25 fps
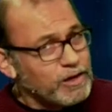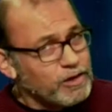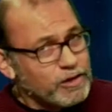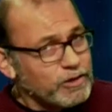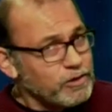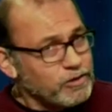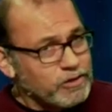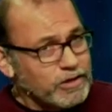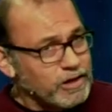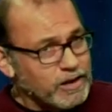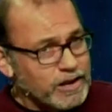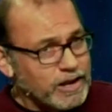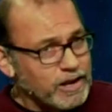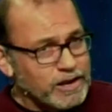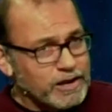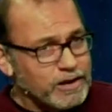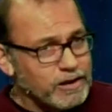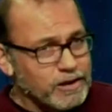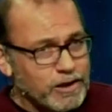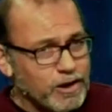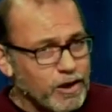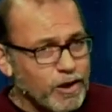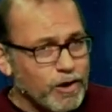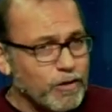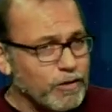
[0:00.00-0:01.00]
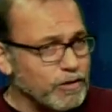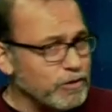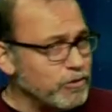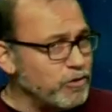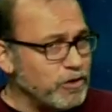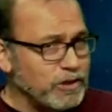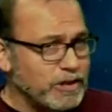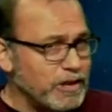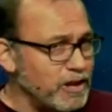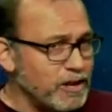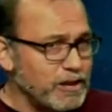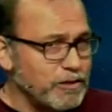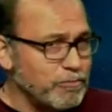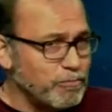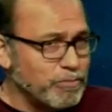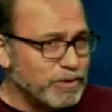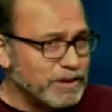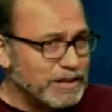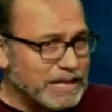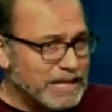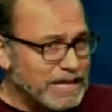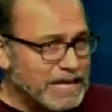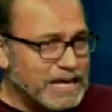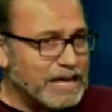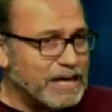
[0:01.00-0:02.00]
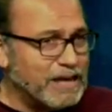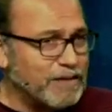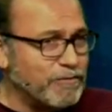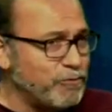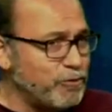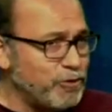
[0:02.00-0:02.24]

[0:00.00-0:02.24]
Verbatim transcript: she didn't know and she didn't believe,